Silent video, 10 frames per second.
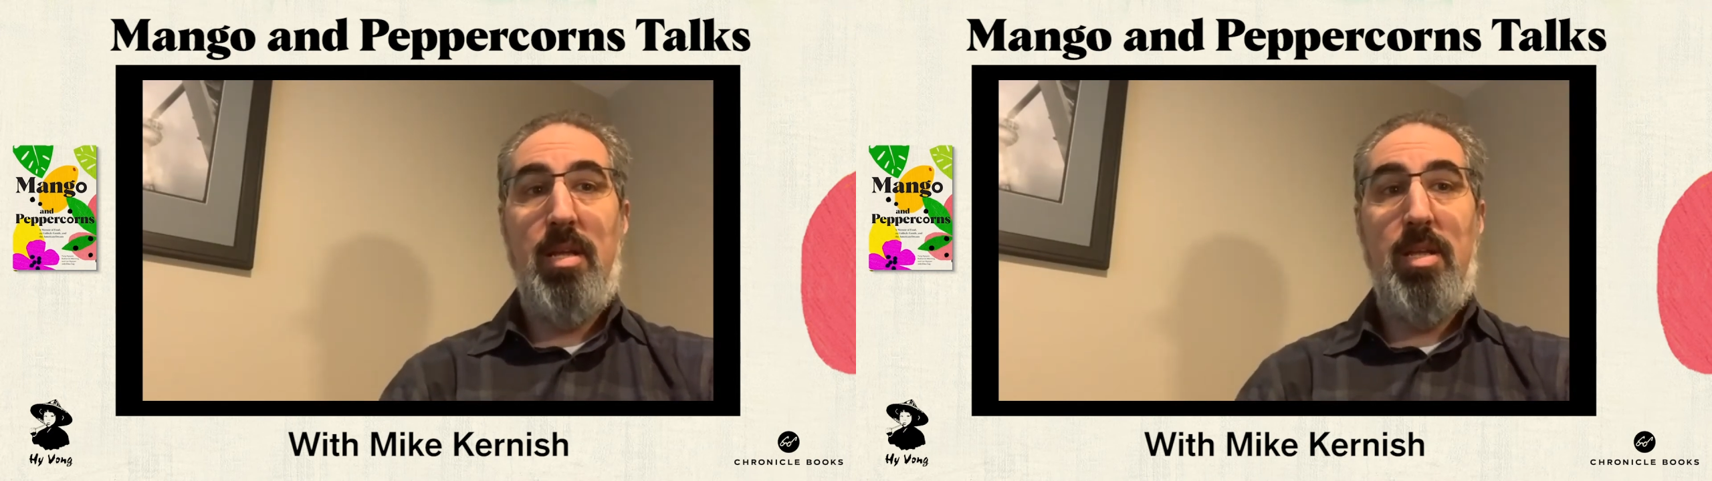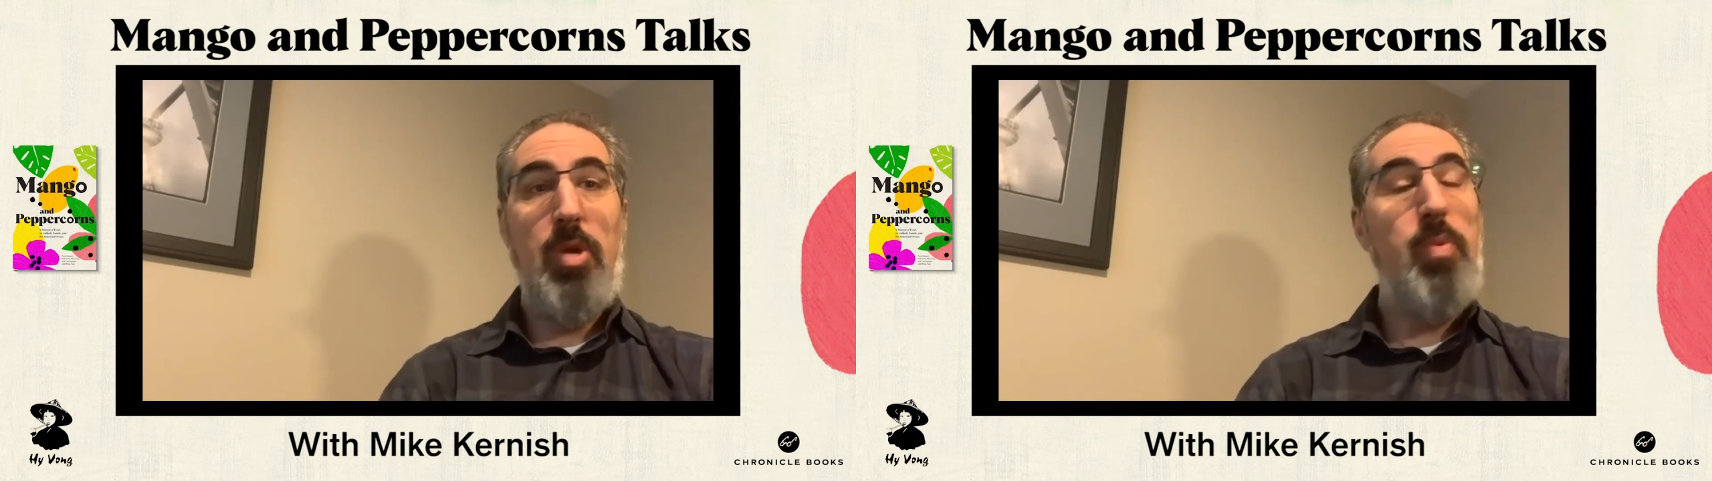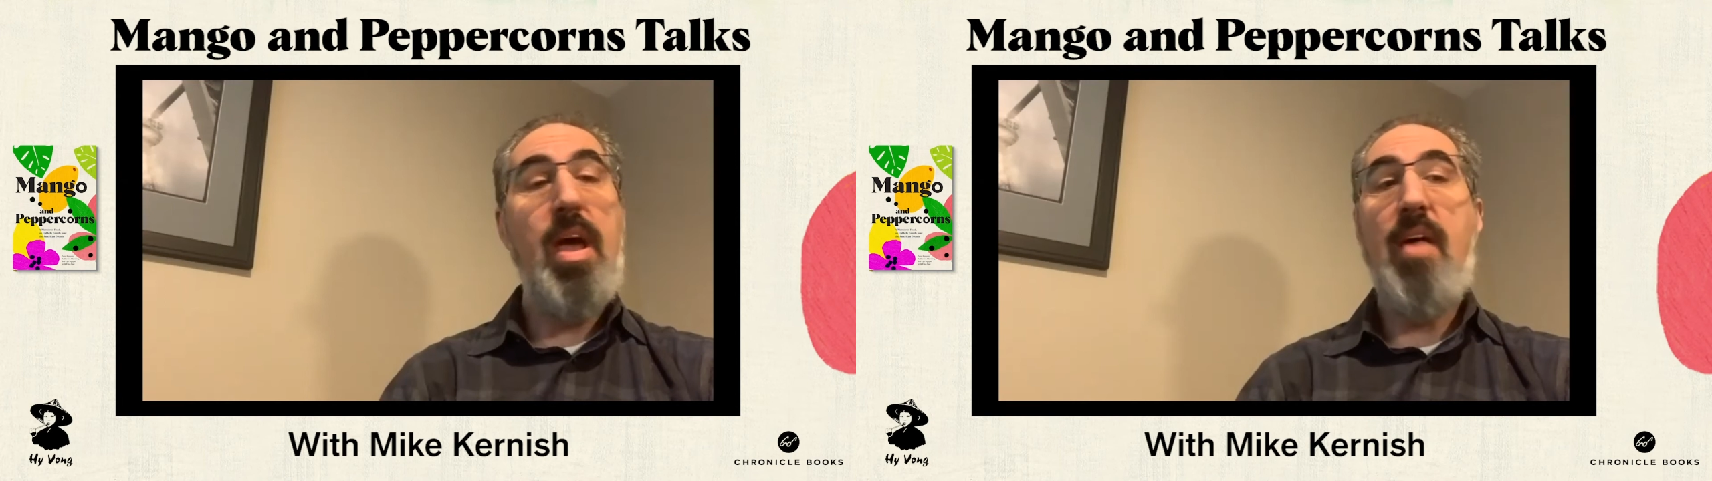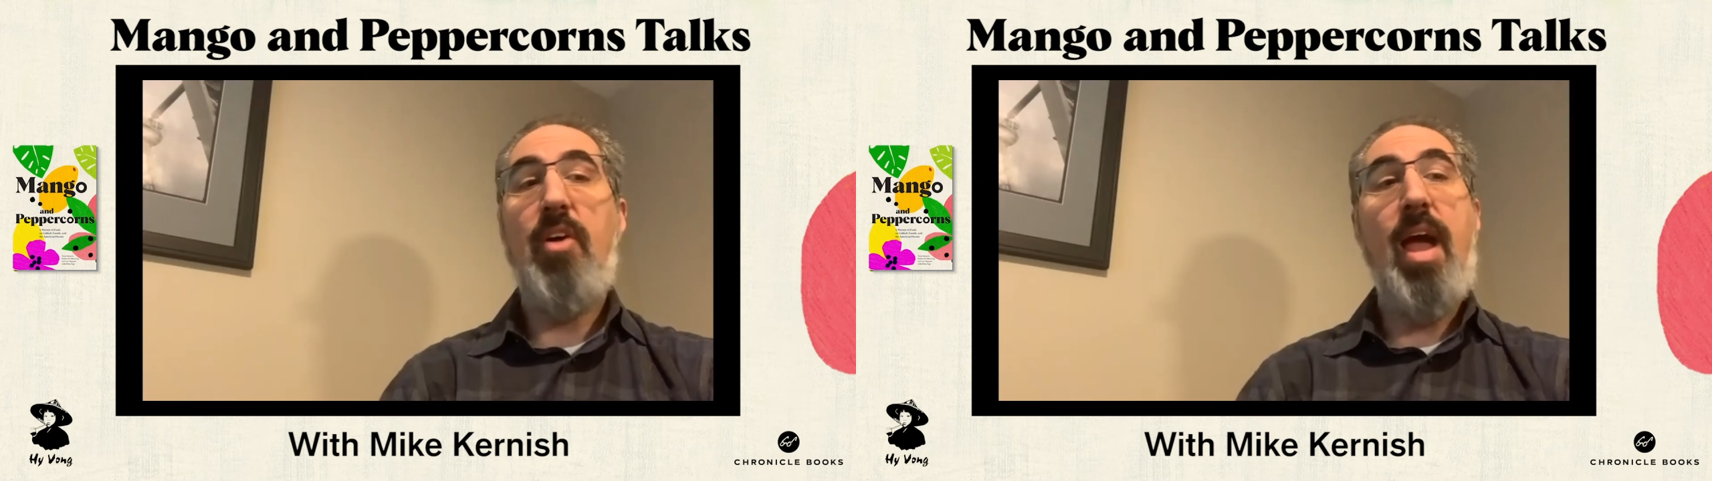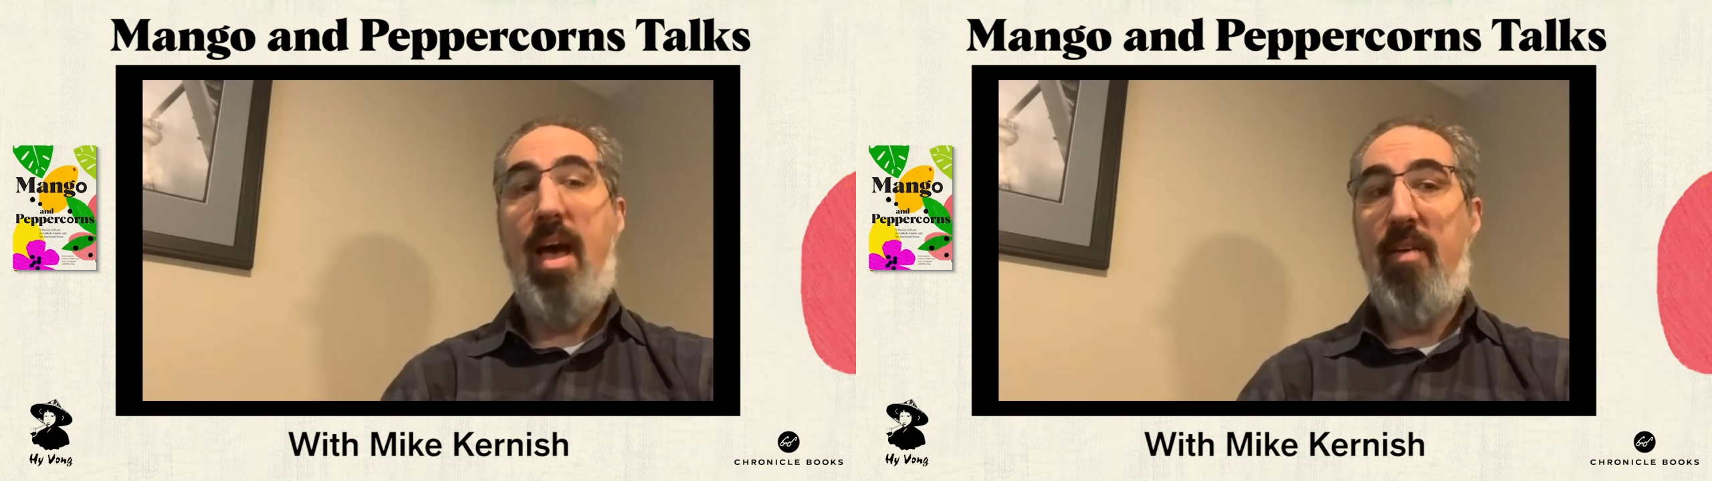you would ever
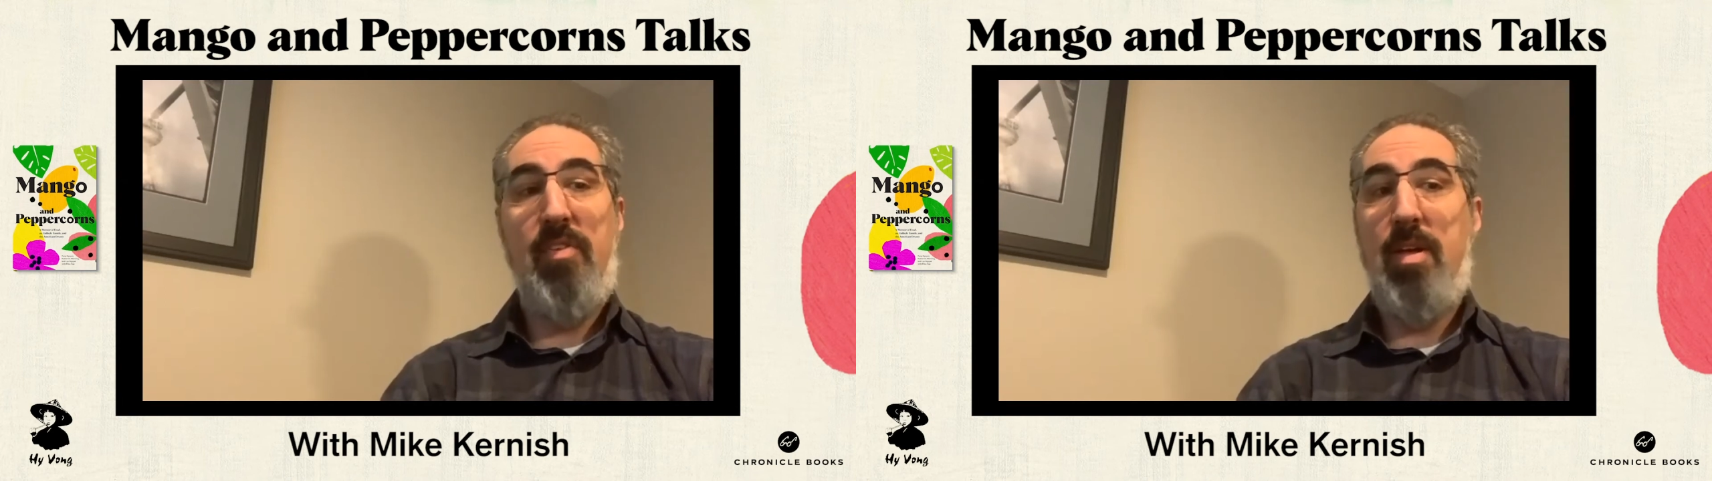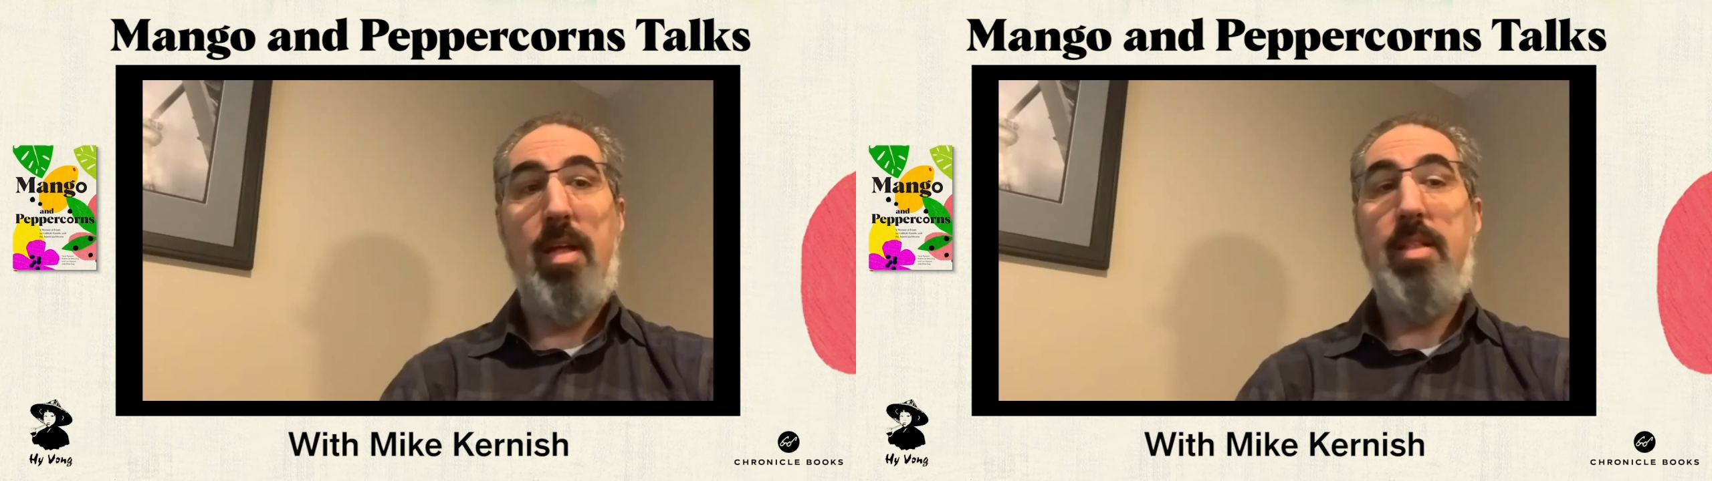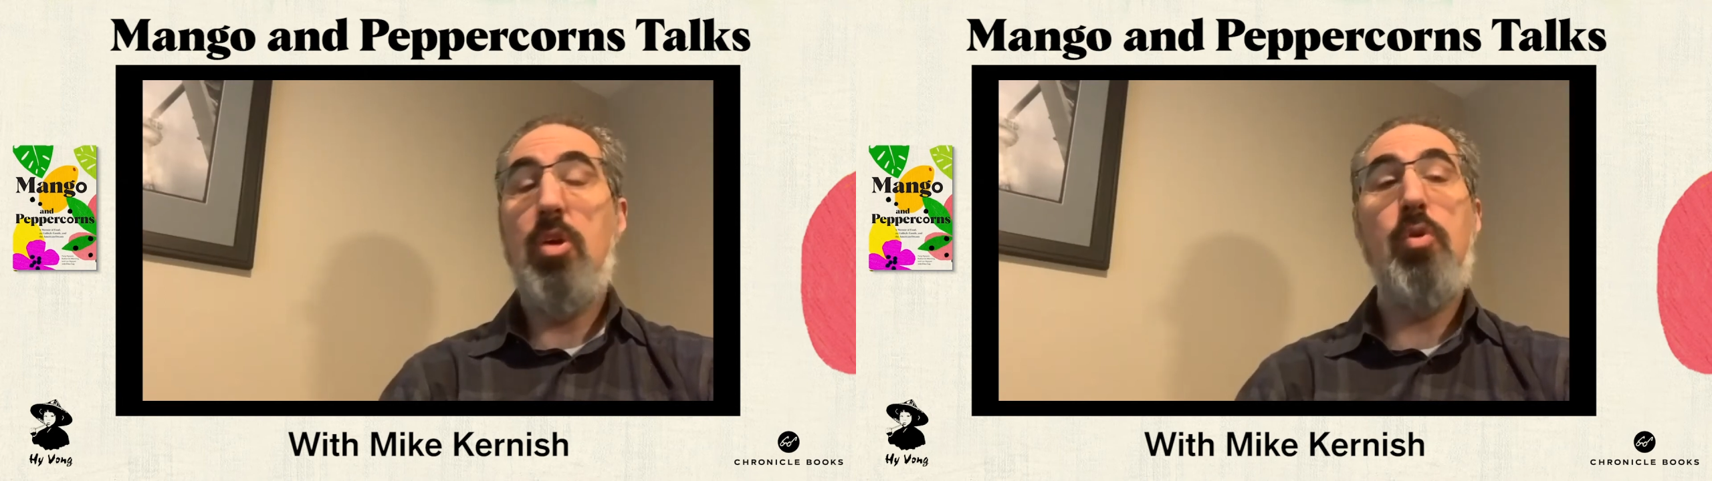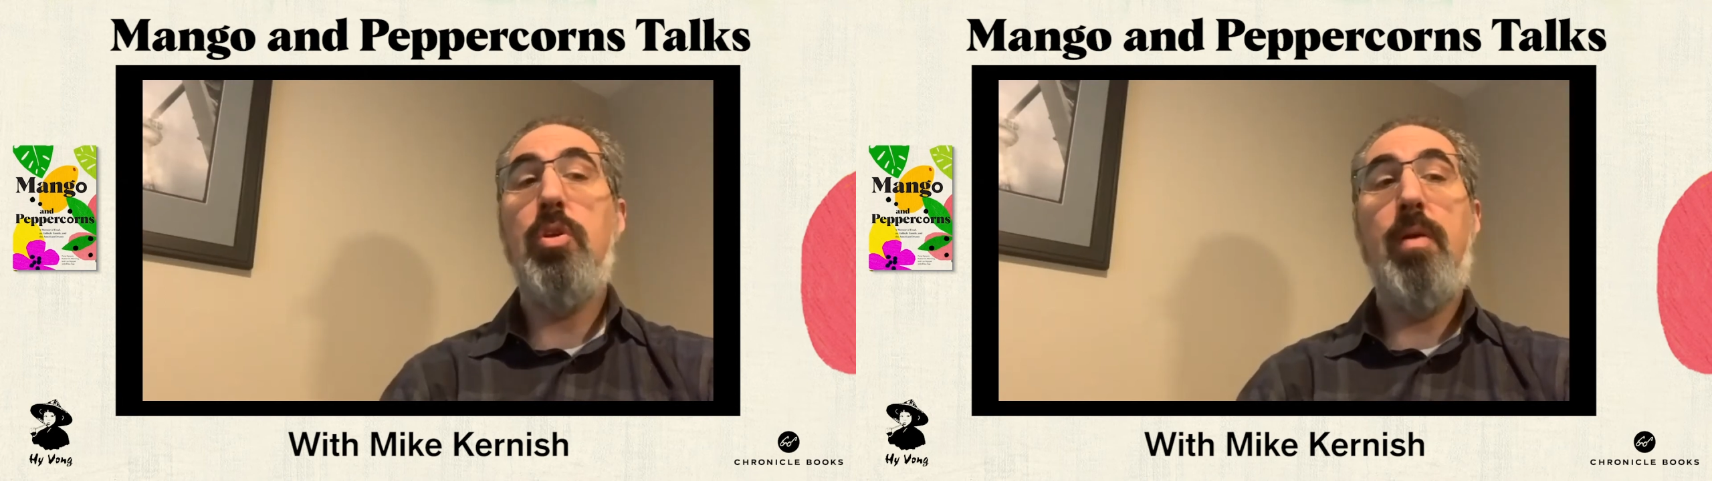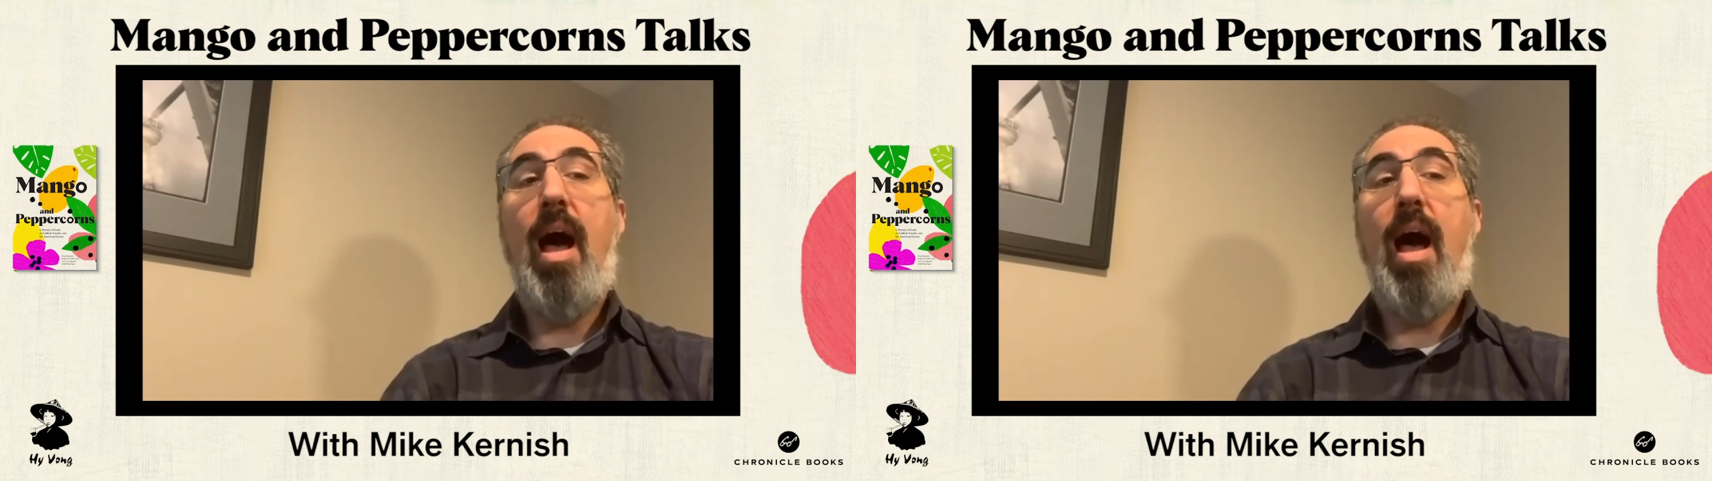have. There,